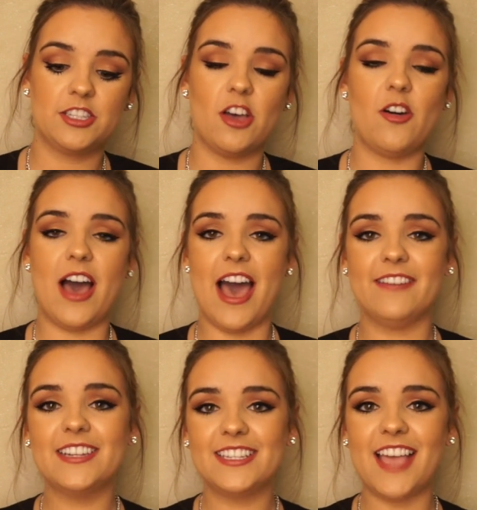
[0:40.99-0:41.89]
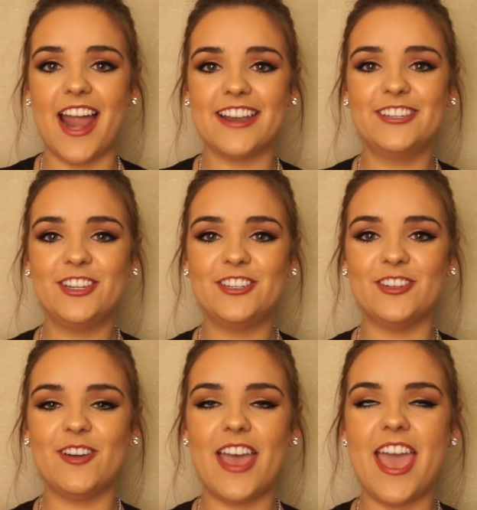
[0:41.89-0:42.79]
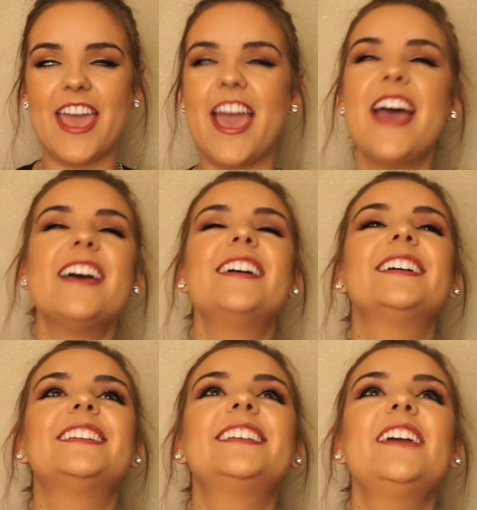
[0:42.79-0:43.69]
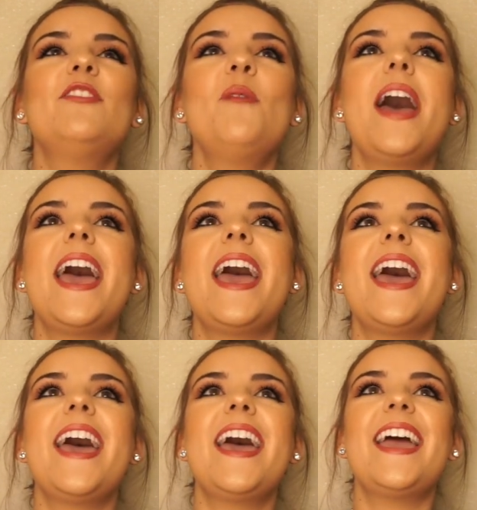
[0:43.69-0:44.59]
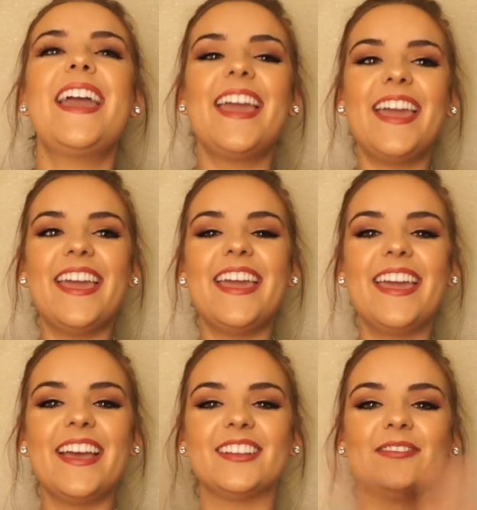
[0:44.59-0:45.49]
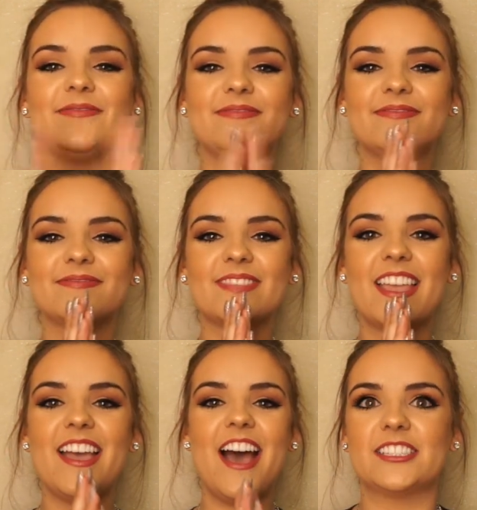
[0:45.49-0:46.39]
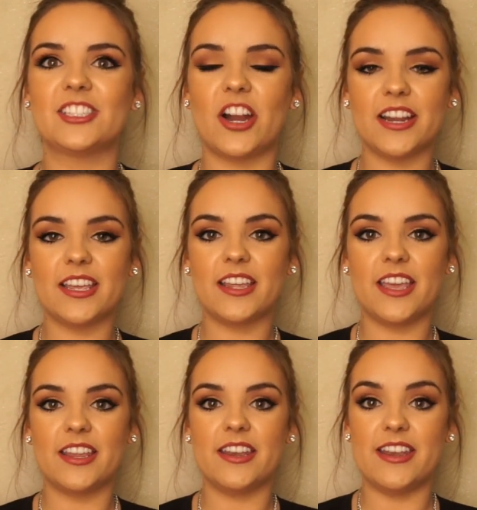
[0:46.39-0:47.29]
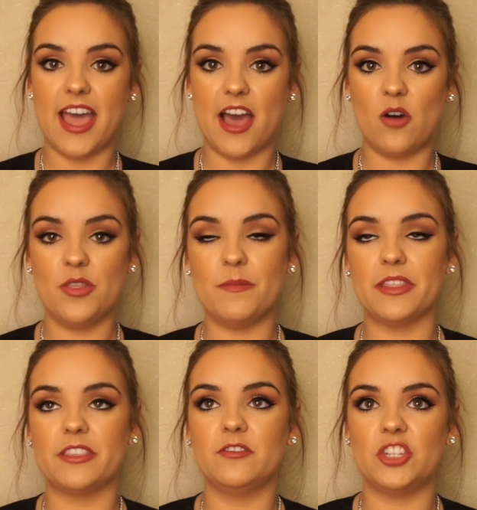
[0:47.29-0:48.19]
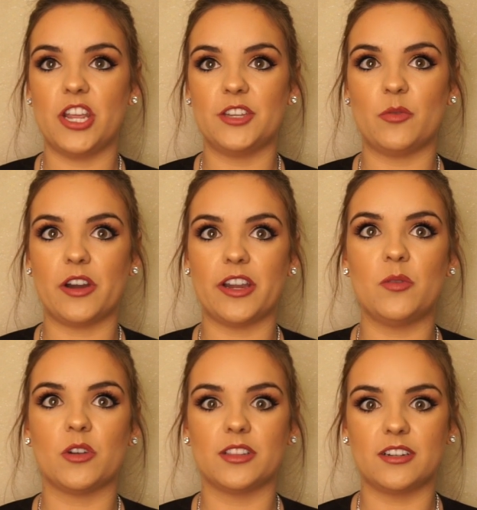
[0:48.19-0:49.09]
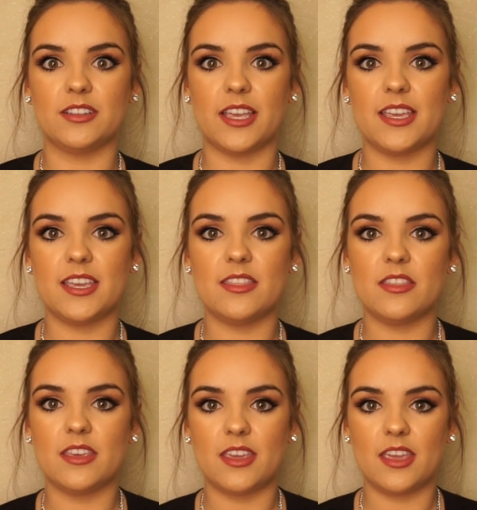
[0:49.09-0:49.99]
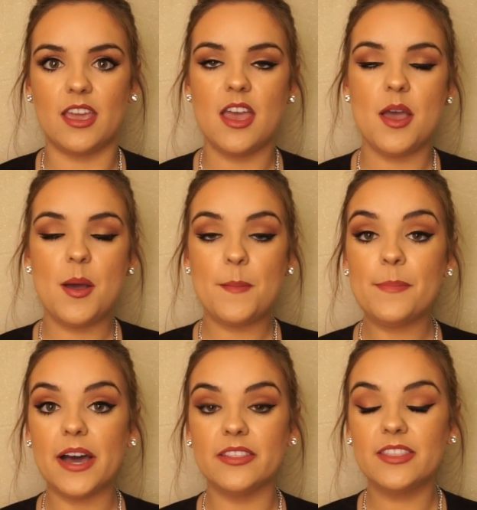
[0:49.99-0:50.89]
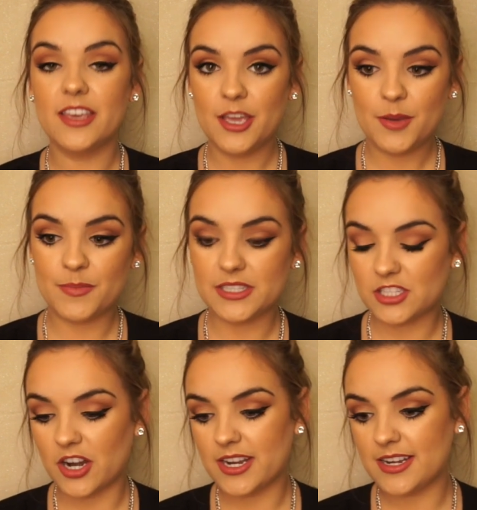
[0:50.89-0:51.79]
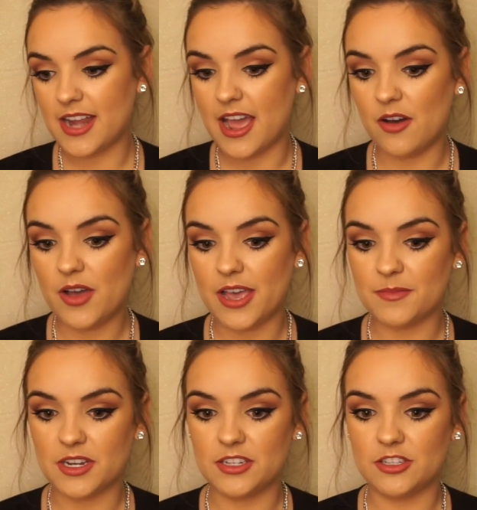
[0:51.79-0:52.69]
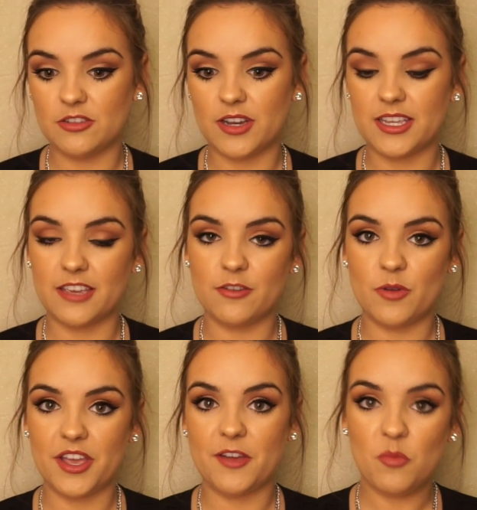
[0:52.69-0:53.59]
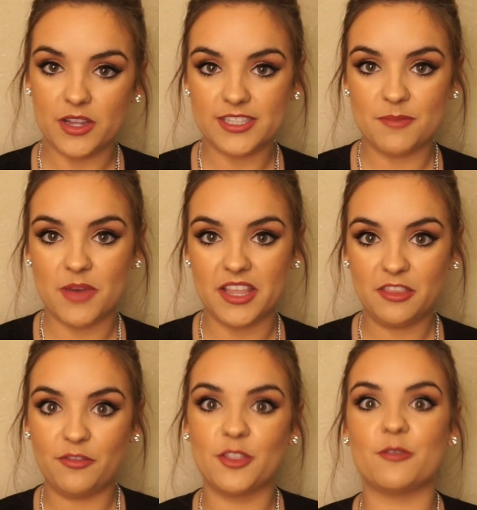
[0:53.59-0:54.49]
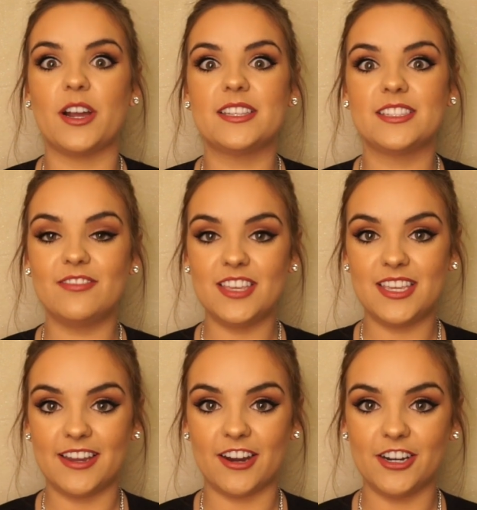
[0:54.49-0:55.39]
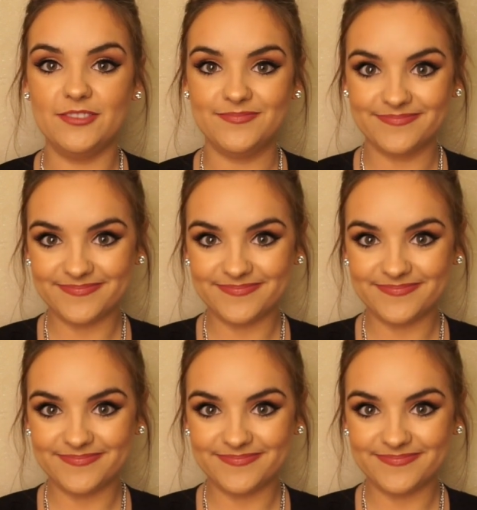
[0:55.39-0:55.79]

So I've decided to do a giveaway. starting now in the month of January, we're a little late in the month, but starting now, I'm gonna do a giveaway once a month for the rest of the year.